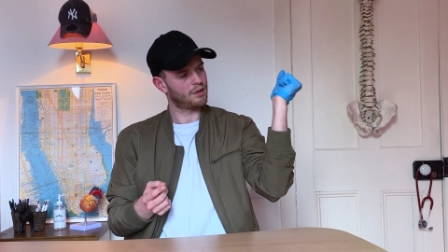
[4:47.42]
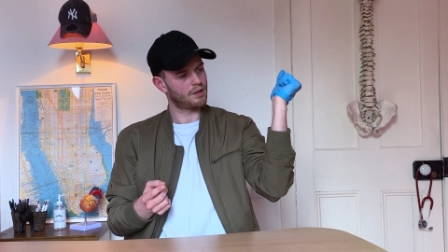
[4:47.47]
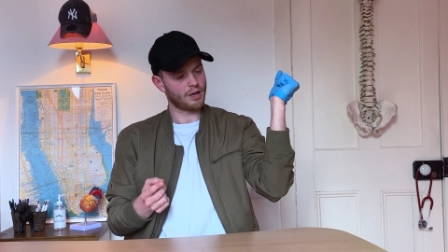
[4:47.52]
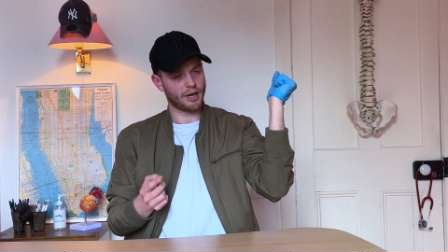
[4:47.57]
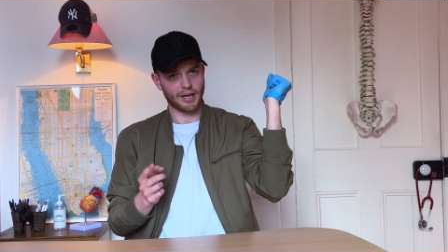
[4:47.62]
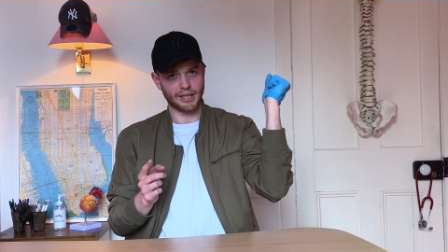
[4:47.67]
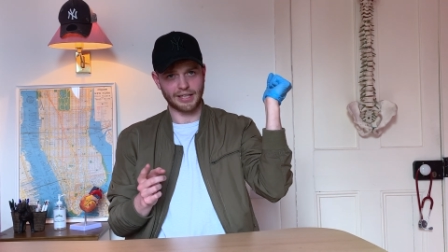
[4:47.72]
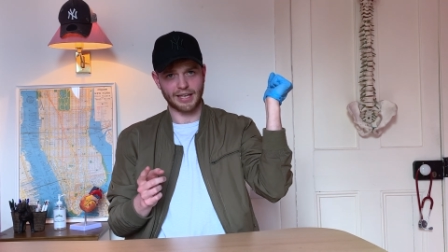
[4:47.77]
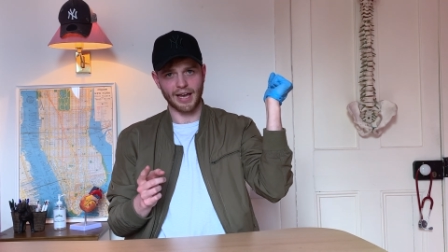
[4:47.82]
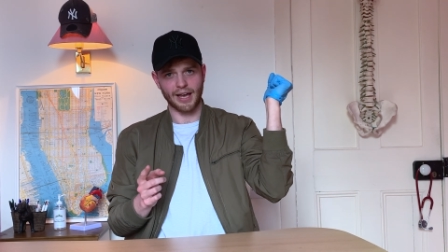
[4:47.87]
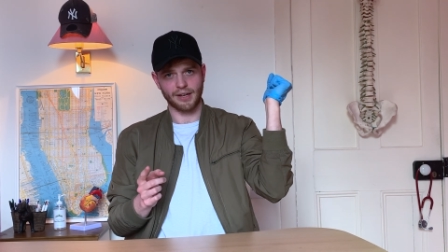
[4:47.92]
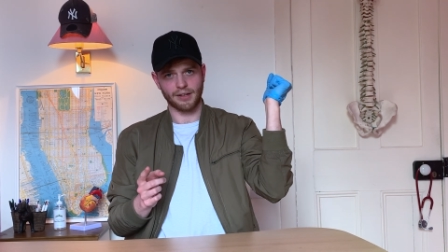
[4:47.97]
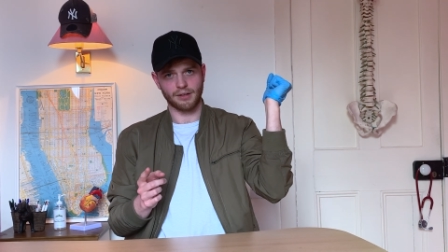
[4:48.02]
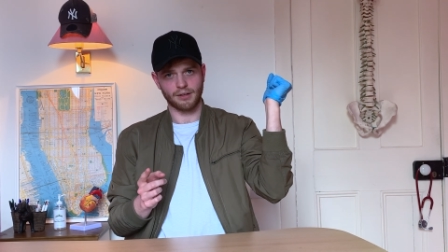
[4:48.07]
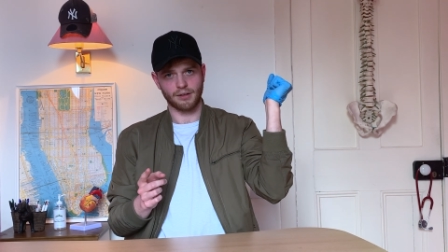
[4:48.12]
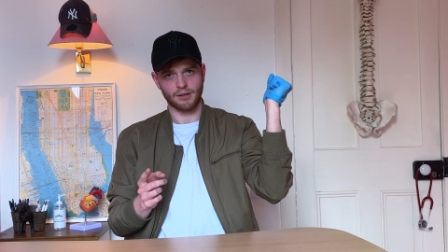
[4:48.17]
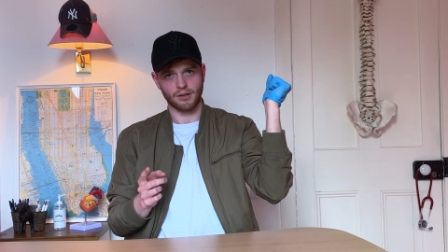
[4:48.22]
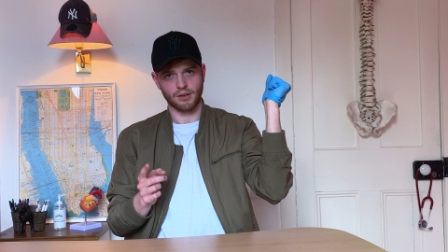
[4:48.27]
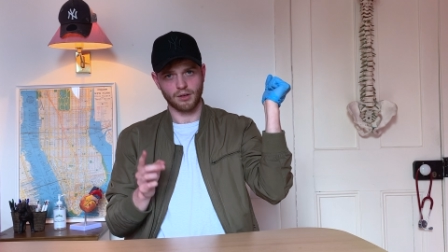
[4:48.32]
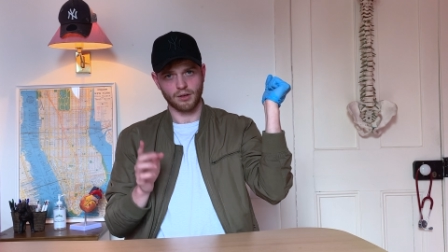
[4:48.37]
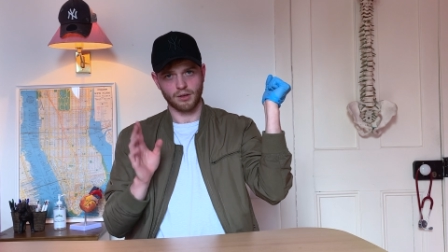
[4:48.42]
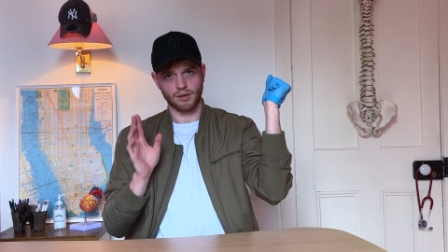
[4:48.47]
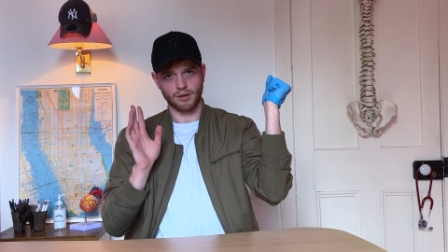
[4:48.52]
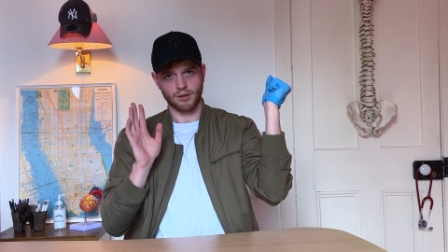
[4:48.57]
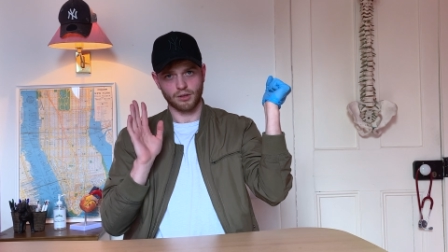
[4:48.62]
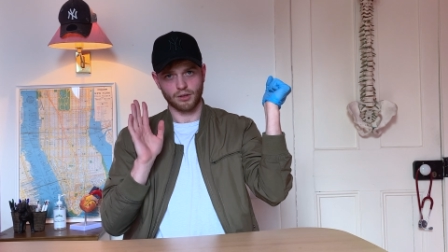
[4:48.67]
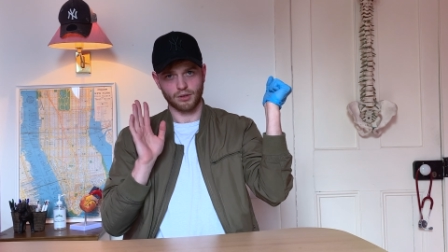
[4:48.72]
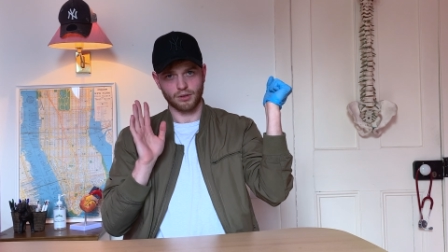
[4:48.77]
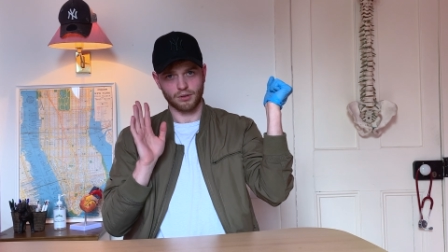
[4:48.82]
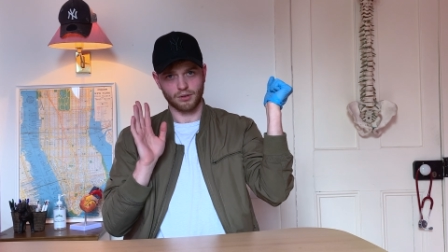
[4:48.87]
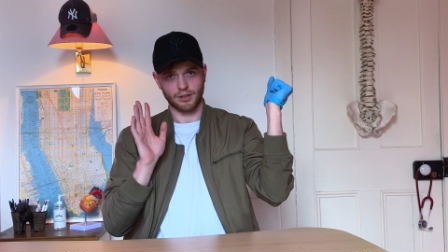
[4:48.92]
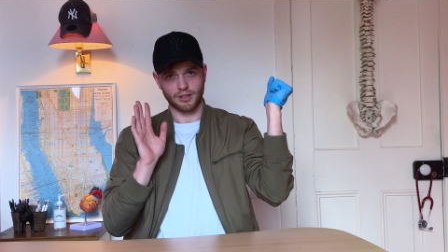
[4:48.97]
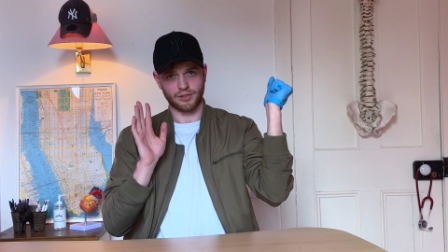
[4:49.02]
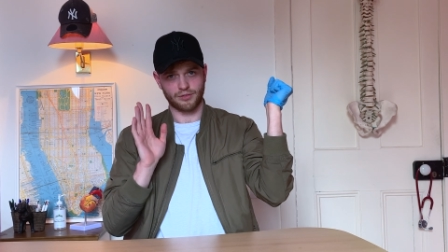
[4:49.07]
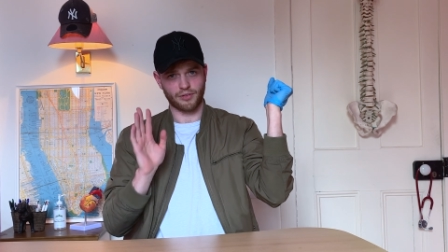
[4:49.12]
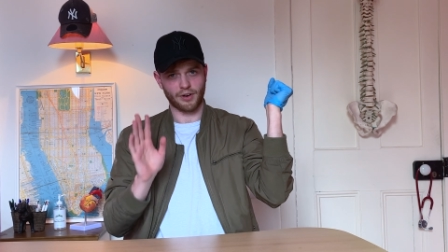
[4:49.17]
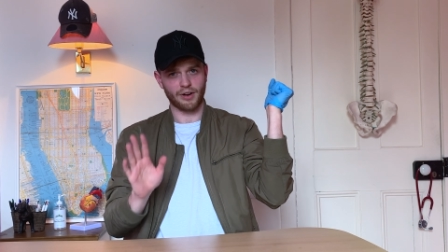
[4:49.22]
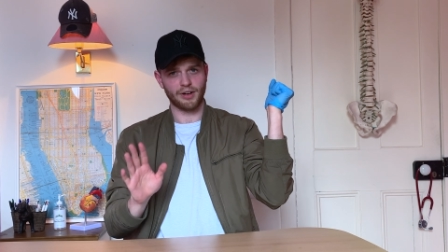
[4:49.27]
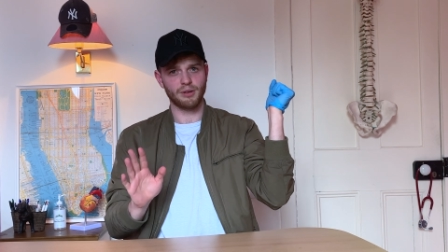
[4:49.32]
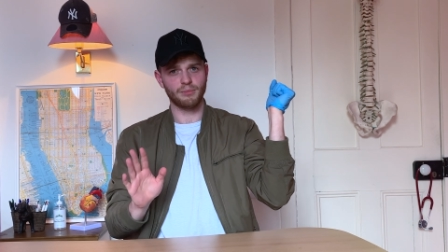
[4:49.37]
Again, it's
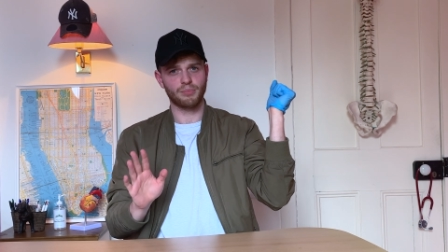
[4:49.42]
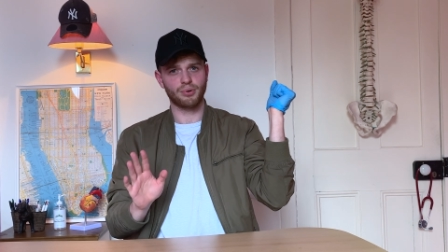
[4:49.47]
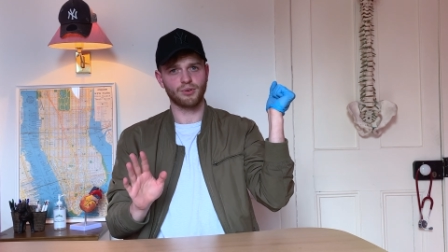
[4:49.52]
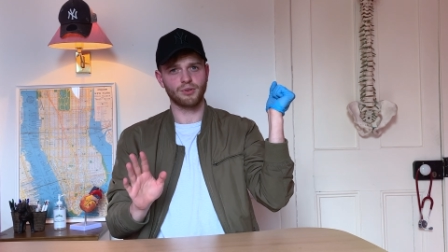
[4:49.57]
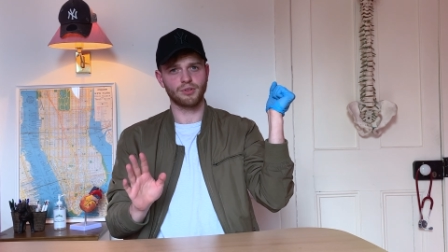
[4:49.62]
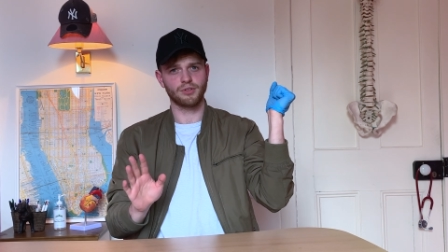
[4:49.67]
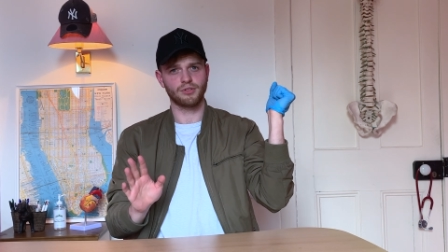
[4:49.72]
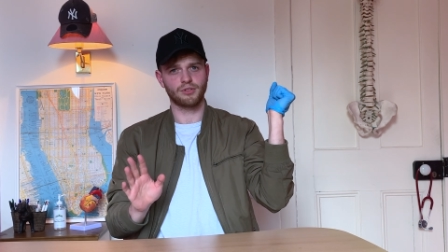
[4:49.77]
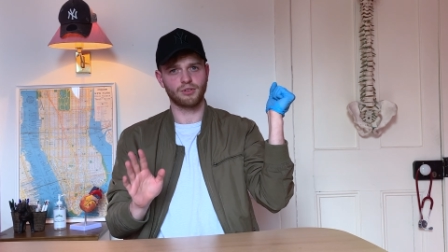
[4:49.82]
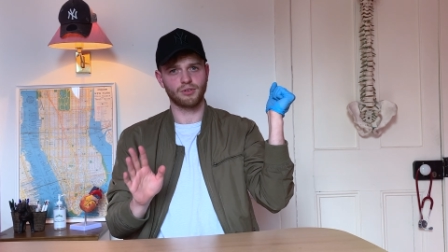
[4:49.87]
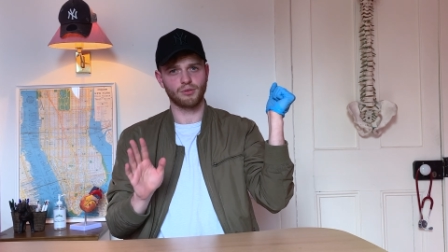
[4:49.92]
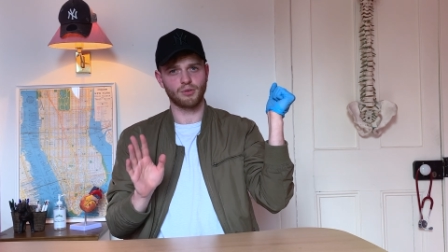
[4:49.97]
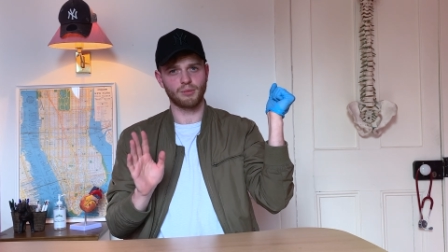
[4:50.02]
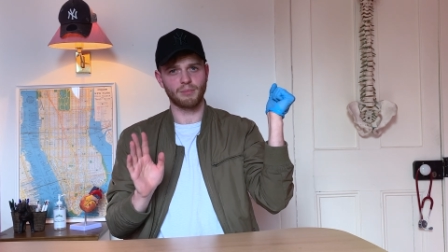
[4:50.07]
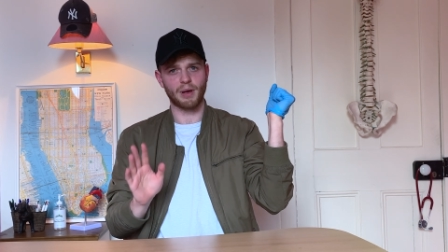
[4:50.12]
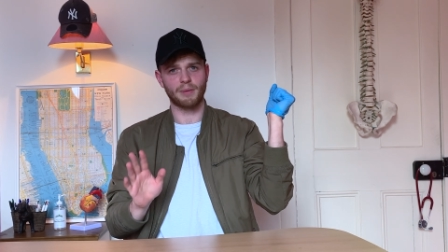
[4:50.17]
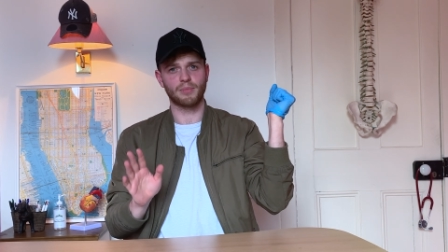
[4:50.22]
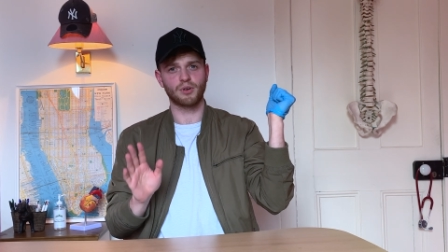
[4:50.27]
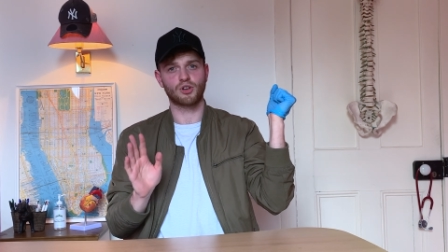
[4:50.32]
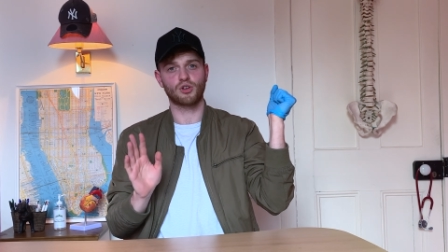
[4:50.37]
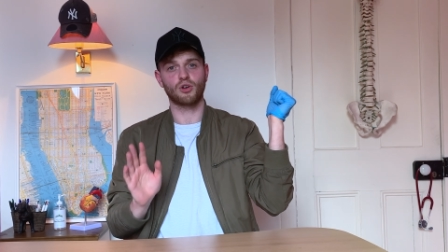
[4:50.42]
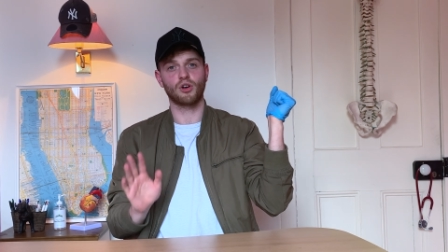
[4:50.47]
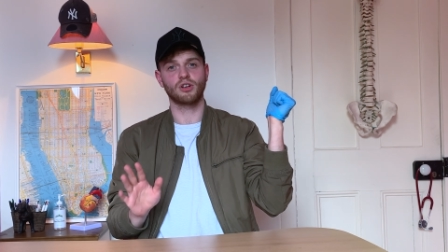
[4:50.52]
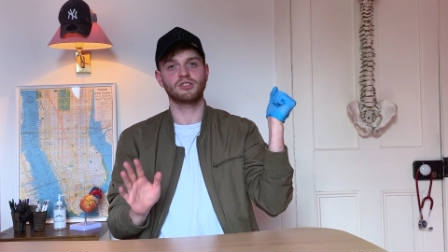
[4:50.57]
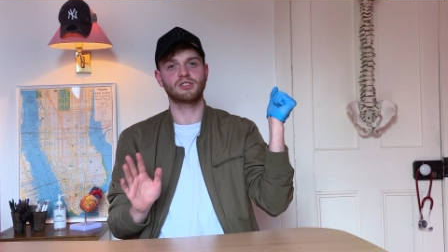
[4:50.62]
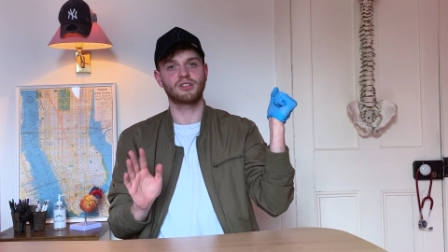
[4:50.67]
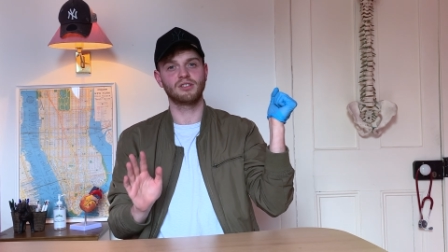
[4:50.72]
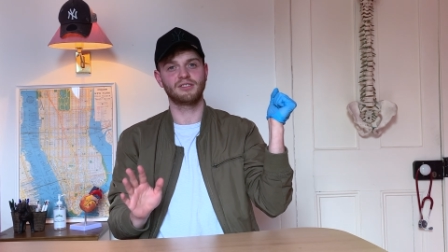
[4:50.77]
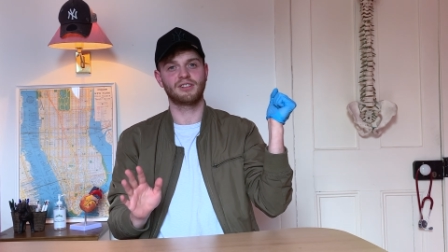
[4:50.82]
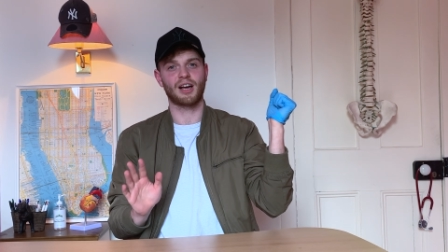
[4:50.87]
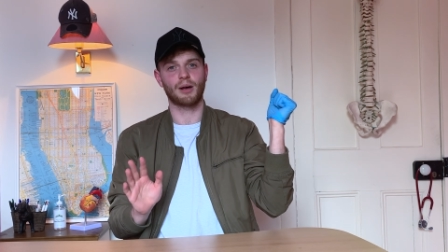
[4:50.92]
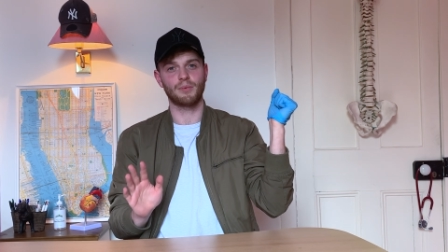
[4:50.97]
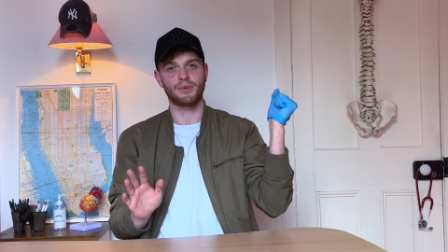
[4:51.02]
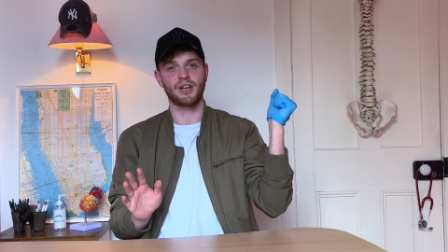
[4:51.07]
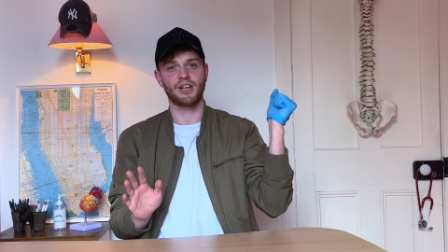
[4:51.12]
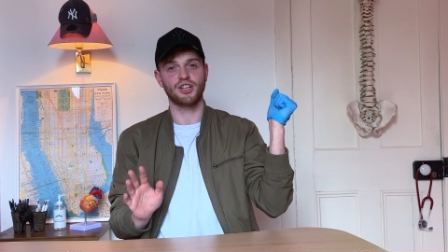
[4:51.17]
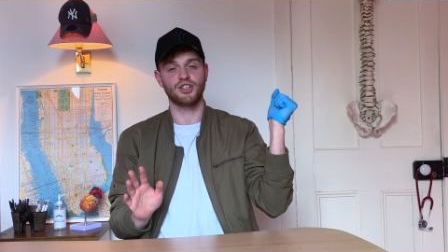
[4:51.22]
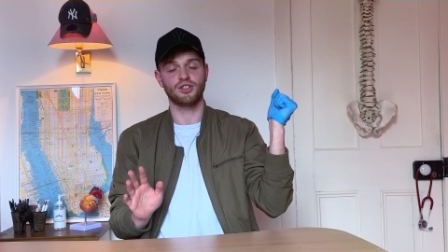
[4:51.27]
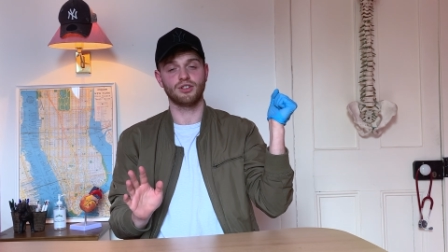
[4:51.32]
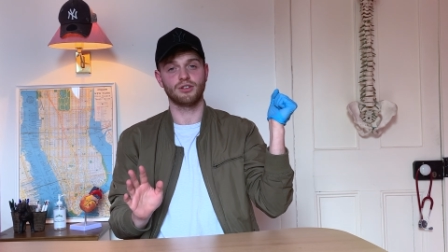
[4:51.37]
very important to remember
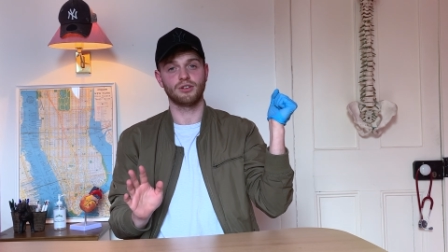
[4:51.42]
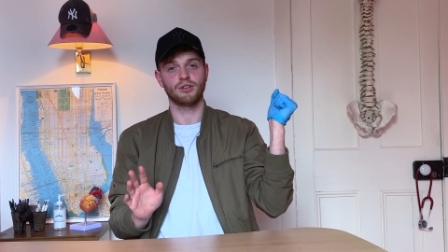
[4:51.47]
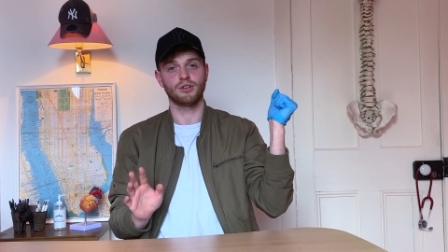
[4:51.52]
cross-contamination.